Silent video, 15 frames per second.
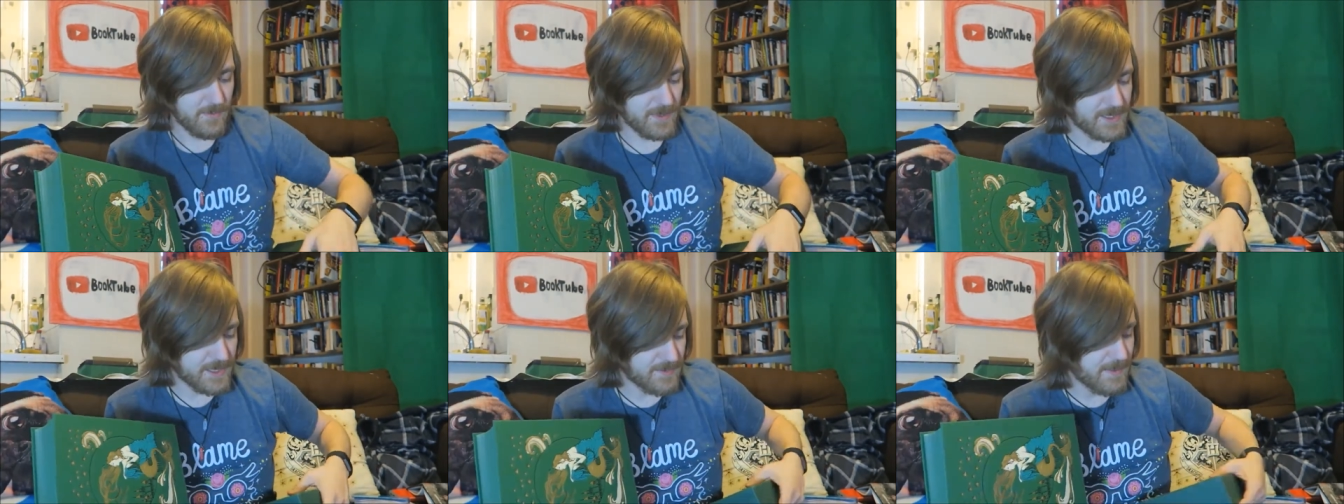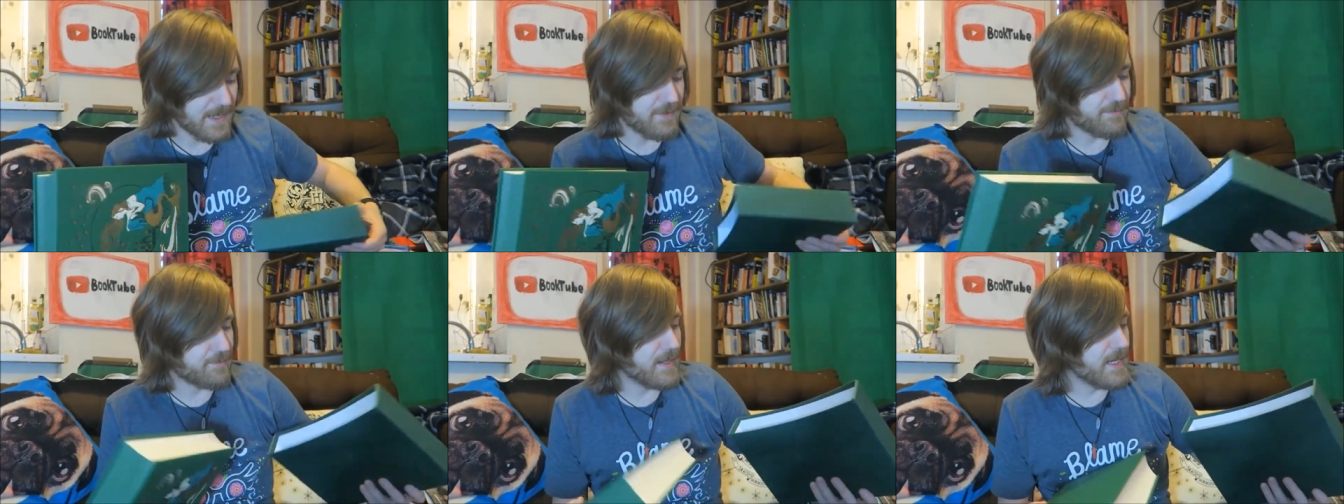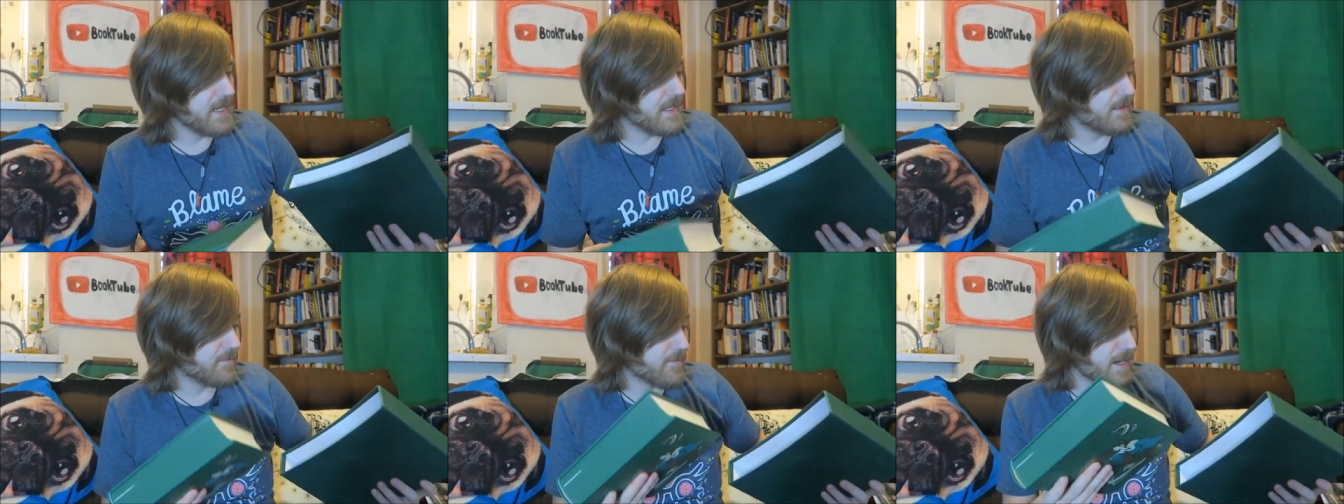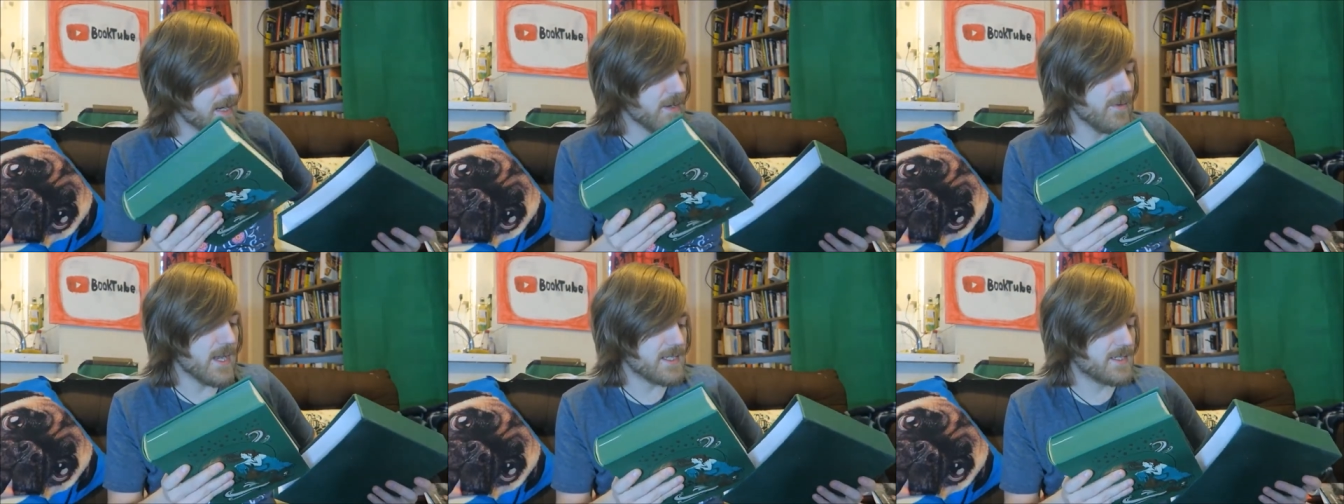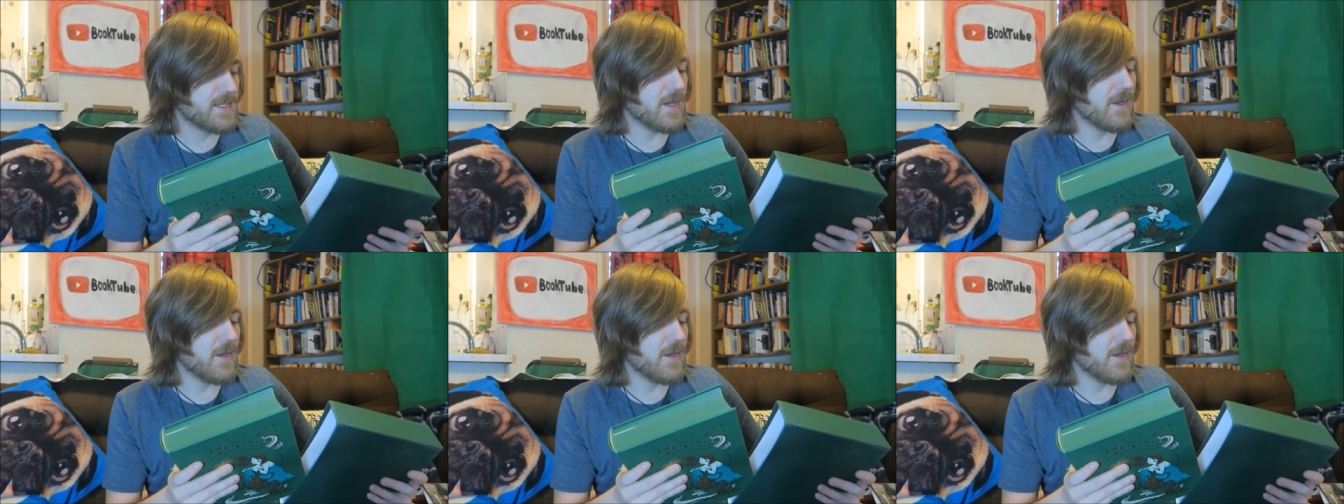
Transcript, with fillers: which is about three US